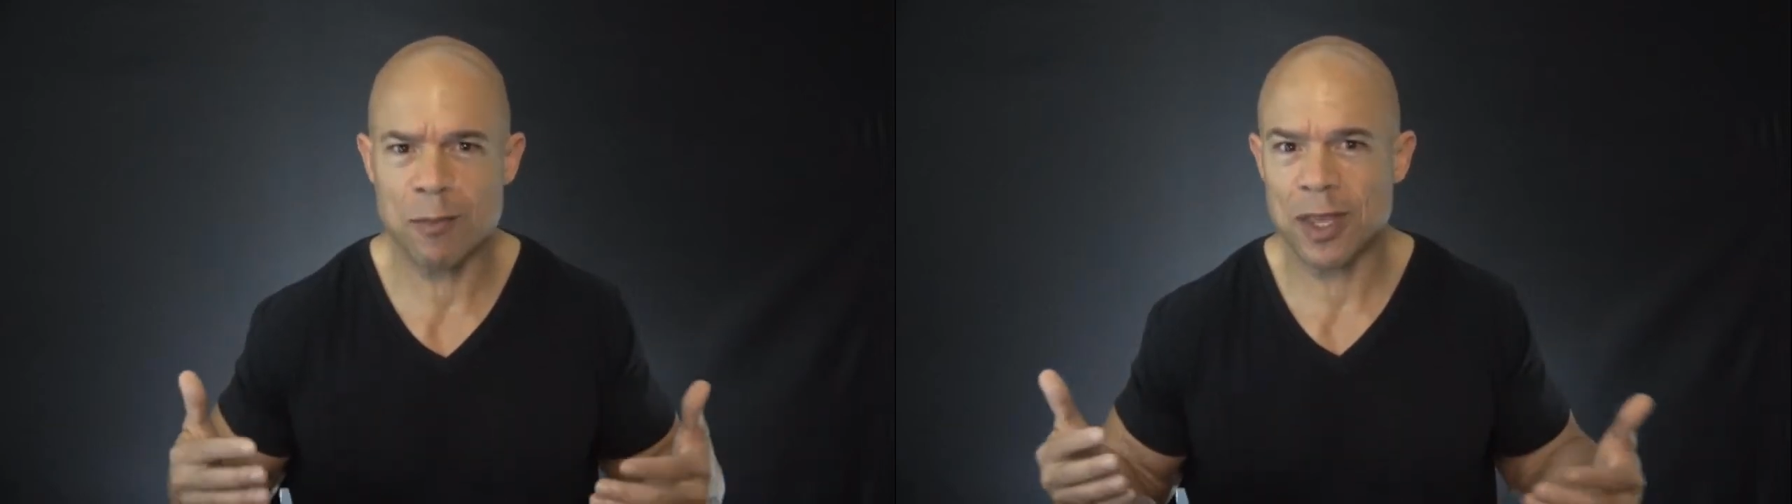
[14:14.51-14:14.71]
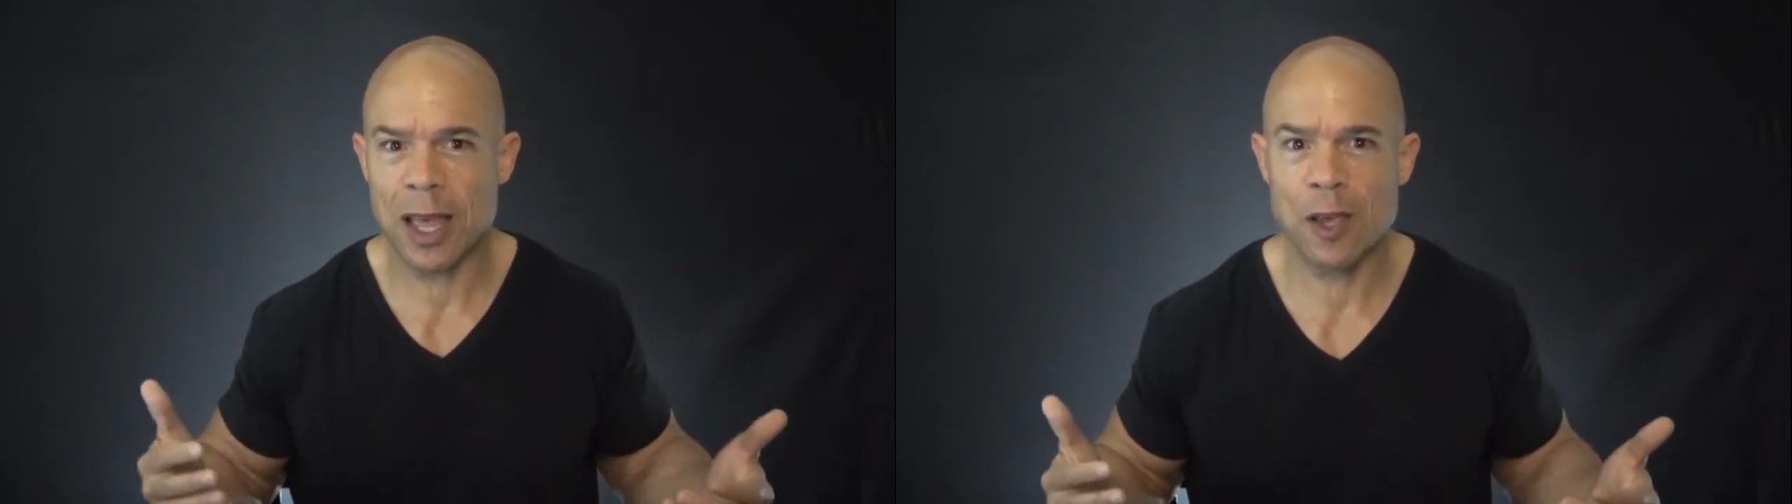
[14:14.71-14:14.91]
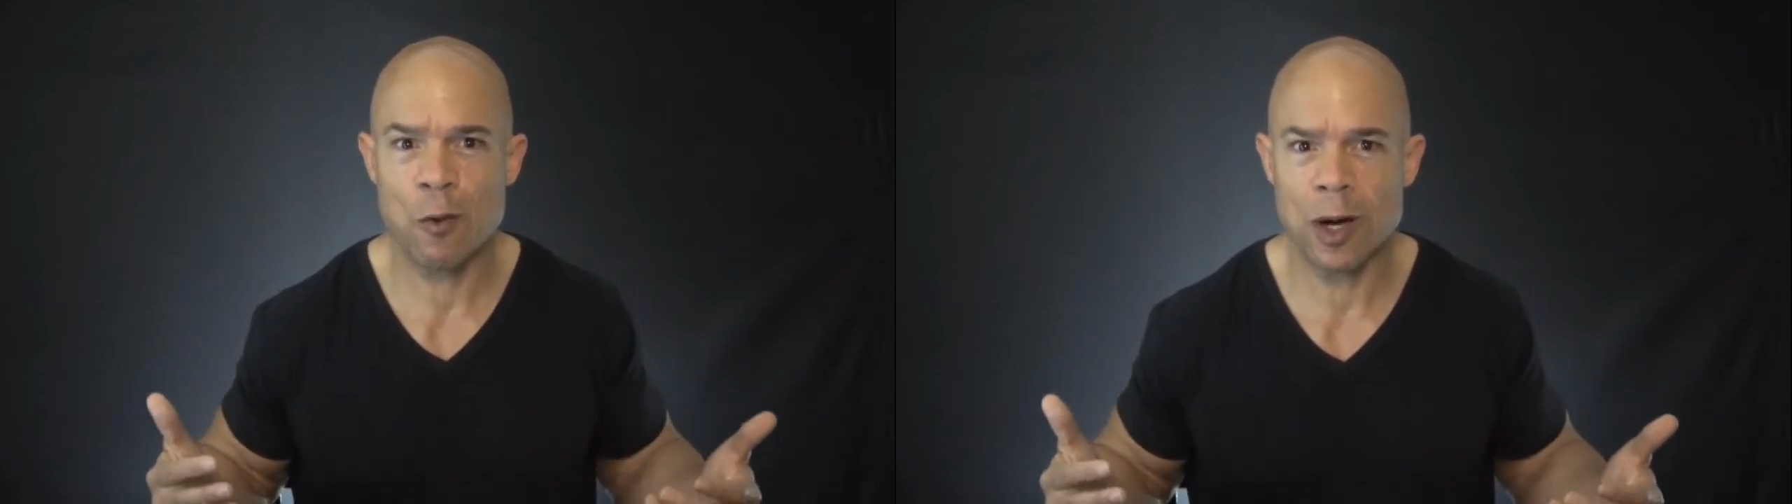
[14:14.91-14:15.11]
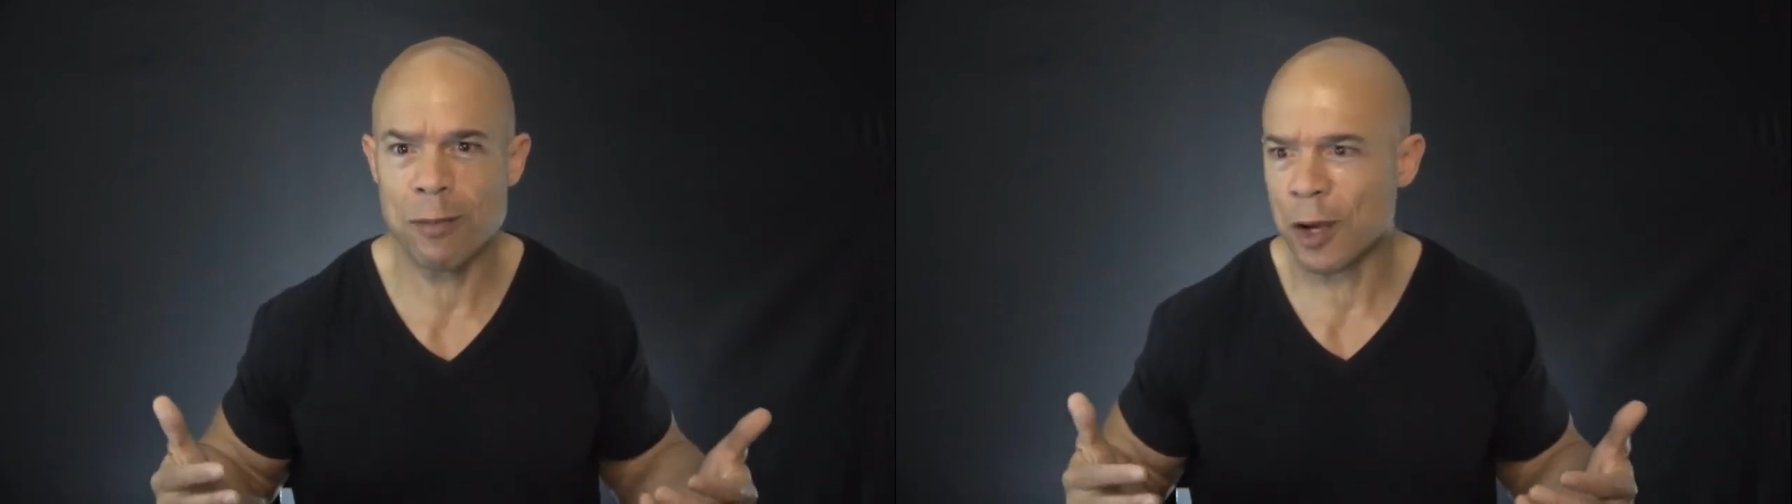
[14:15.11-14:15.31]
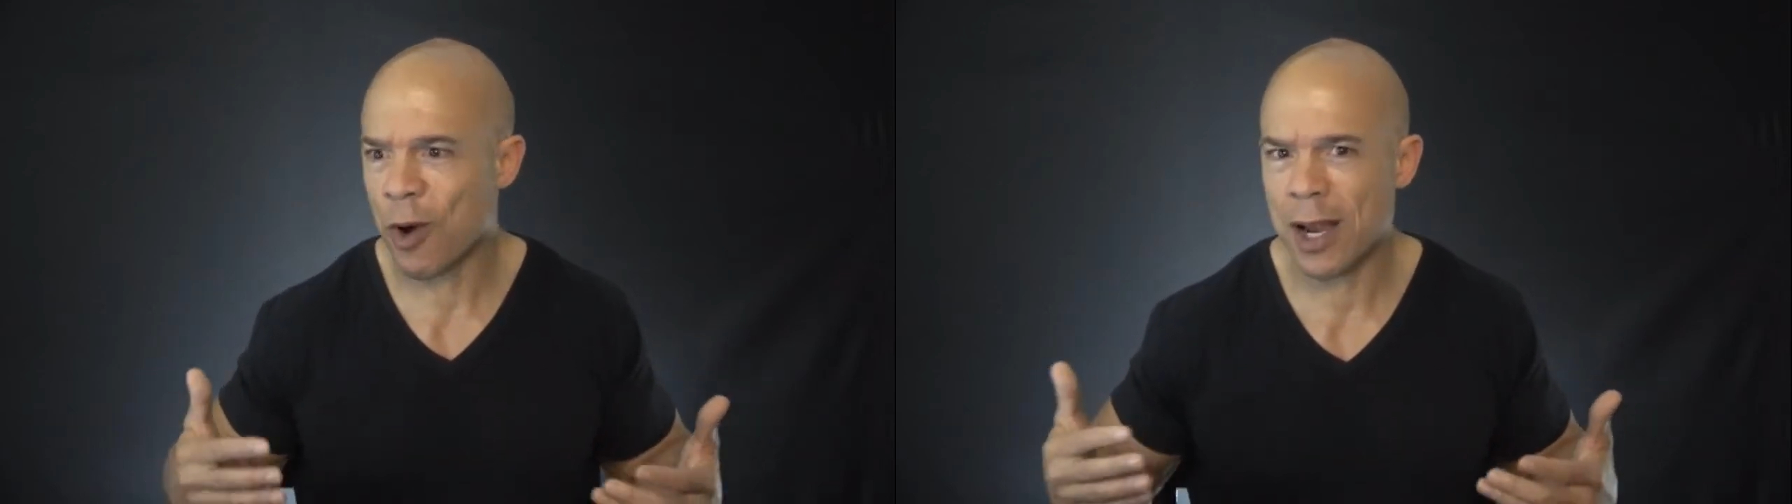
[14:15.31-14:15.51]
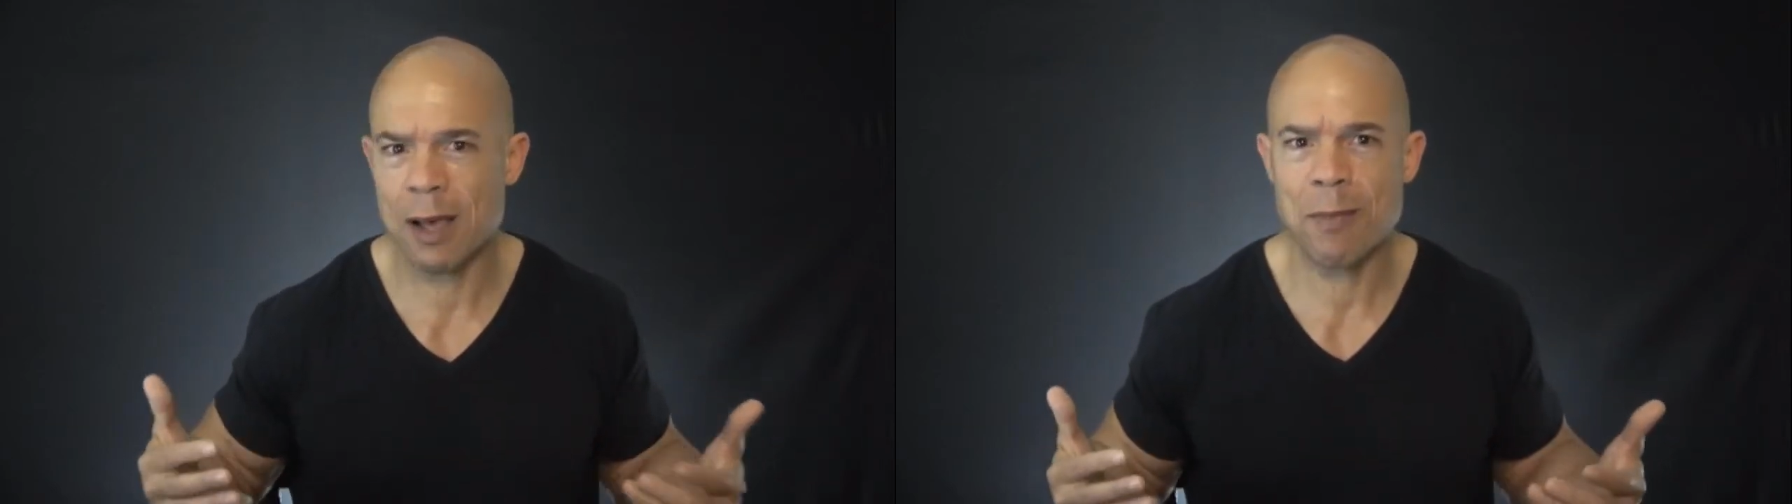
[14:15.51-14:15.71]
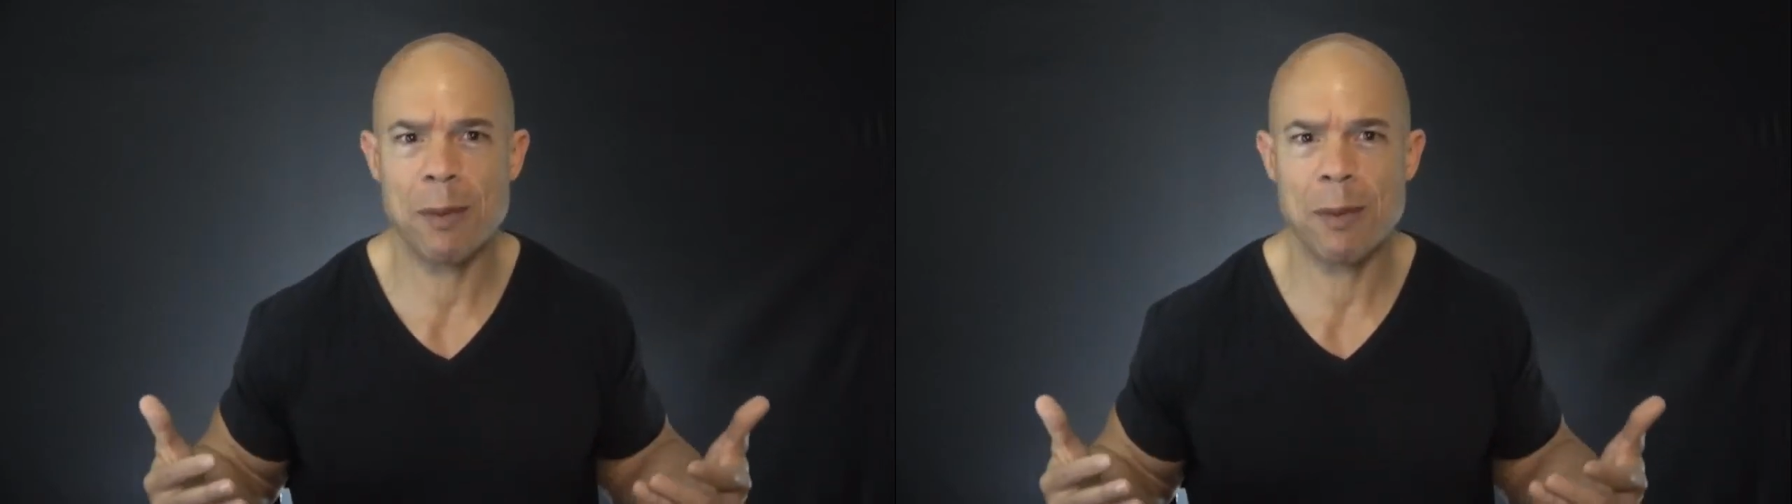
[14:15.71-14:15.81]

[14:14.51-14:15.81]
something that you want to be great at.